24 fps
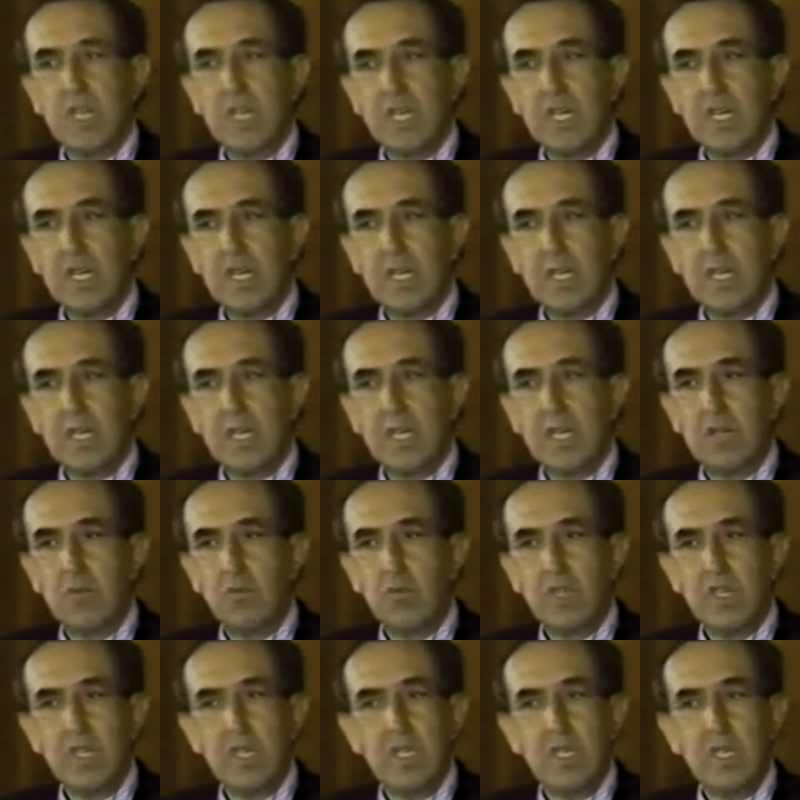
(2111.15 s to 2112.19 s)
and
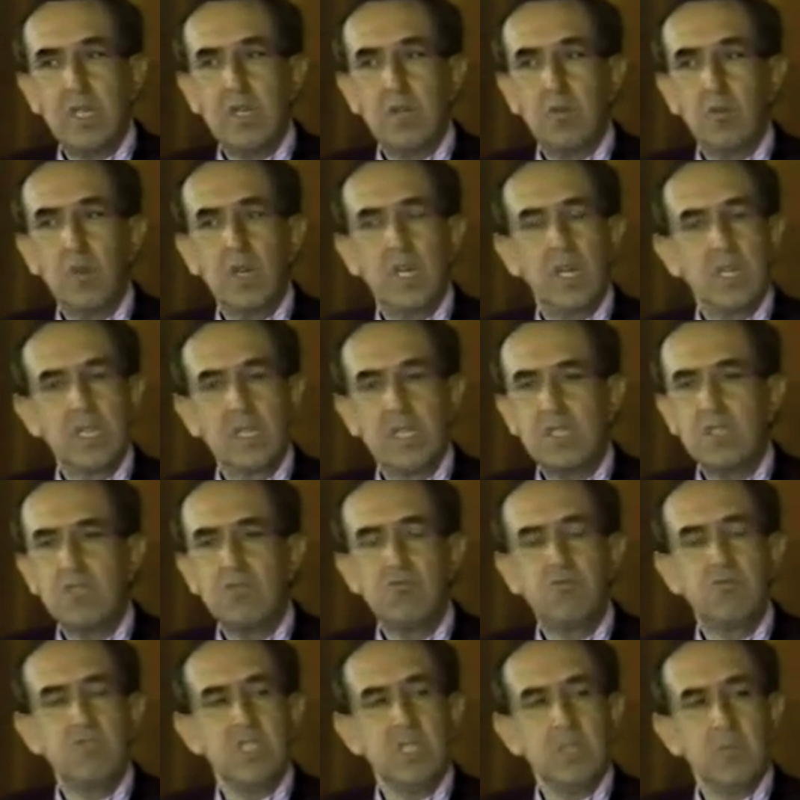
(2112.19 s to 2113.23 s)
we worked
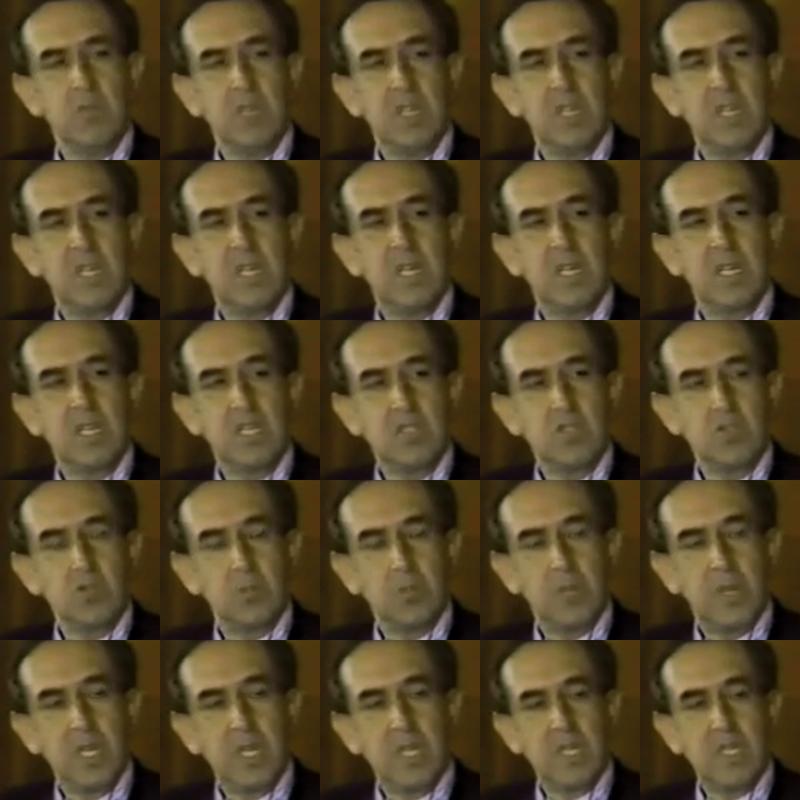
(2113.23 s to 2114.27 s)
extremely hard as to
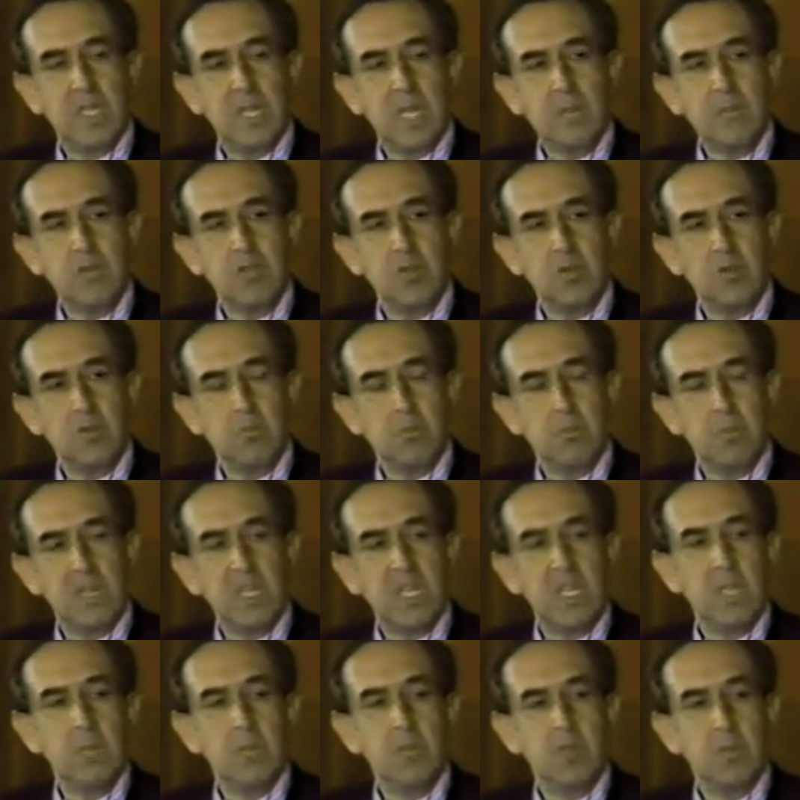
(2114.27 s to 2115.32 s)
make the absolute
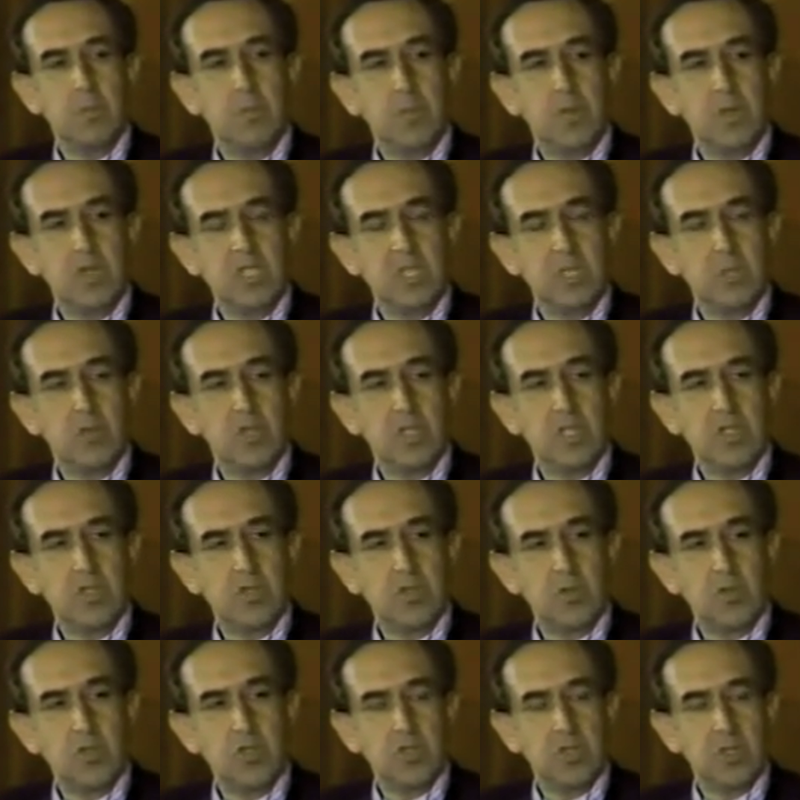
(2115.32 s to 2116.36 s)
minimum possible
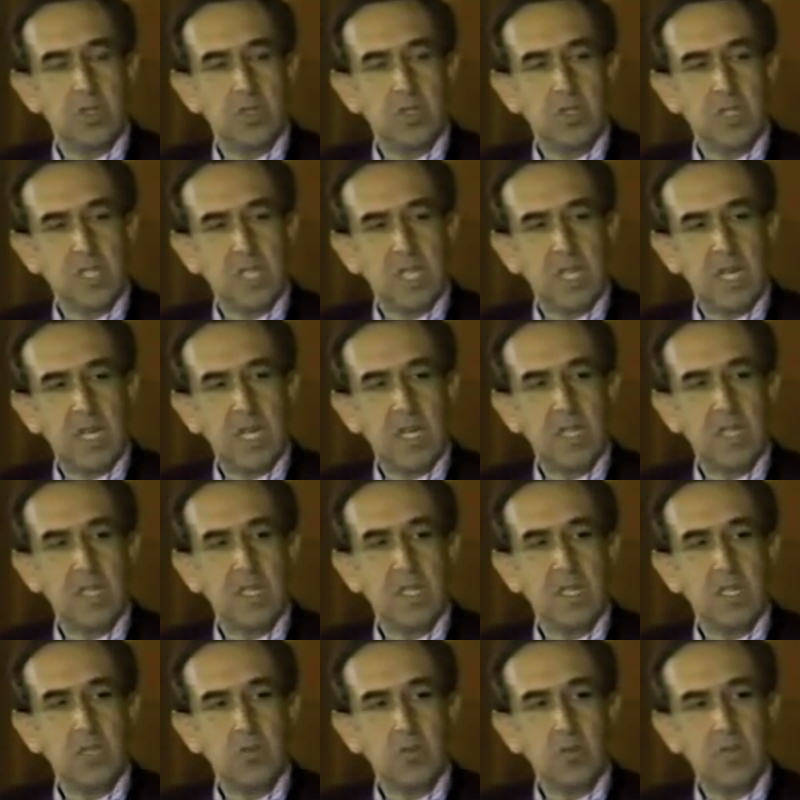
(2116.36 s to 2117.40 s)
intrusion on the
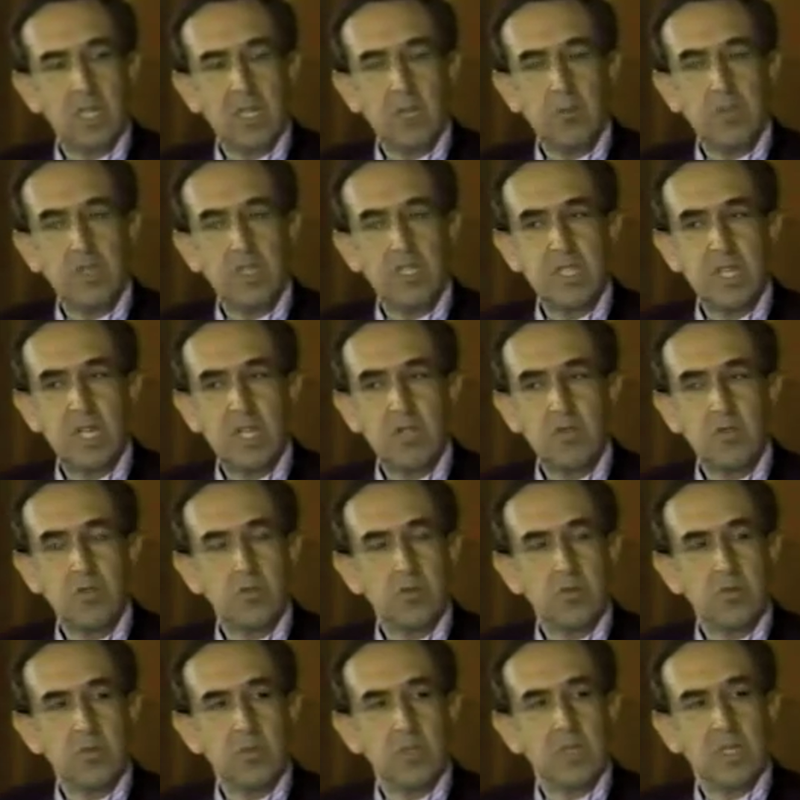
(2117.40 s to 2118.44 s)
garden and to keep the shadows
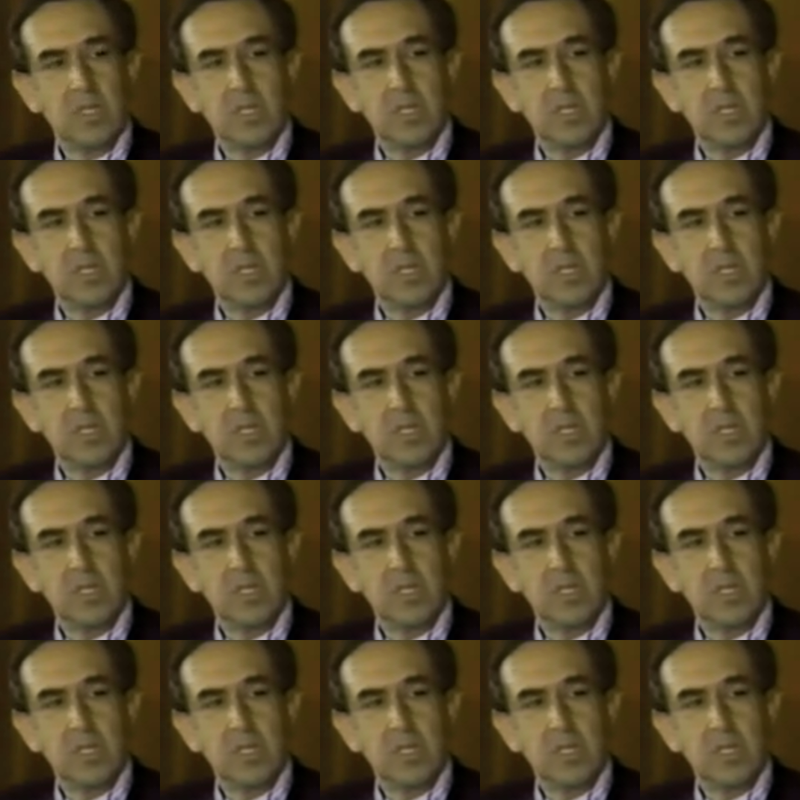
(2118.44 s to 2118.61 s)
to